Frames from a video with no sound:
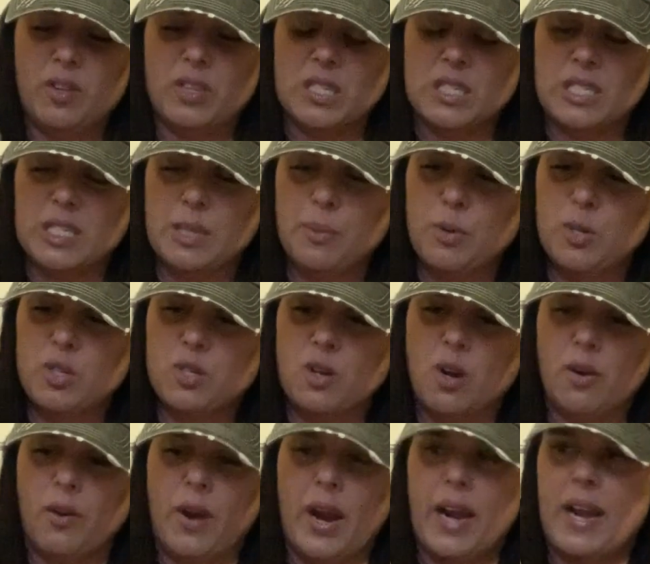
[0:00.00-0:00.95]
The zippers are
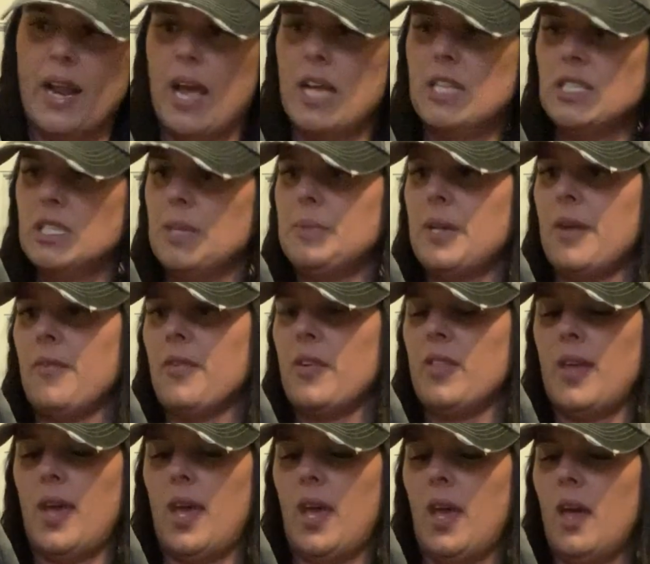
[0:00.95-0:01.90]
all great. I unzipped
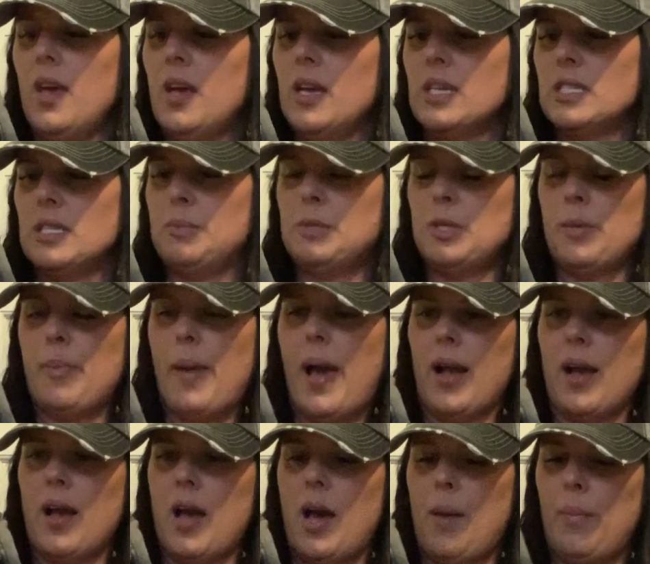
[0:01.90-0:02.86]
everything, zipped it
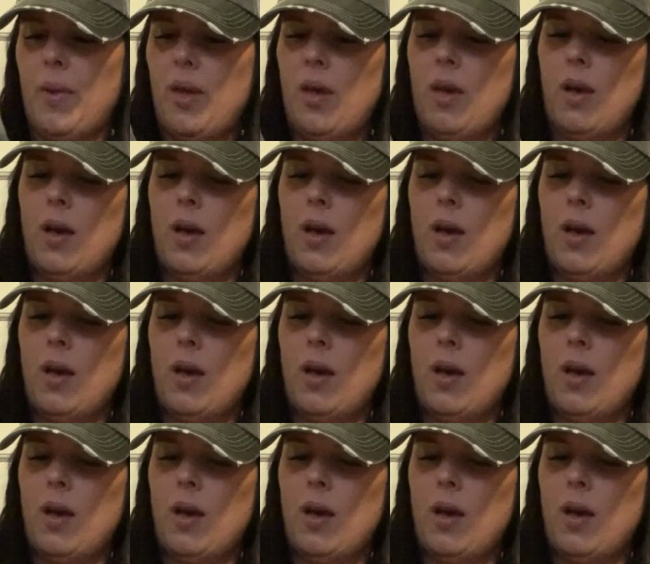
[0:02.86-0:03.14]
back up.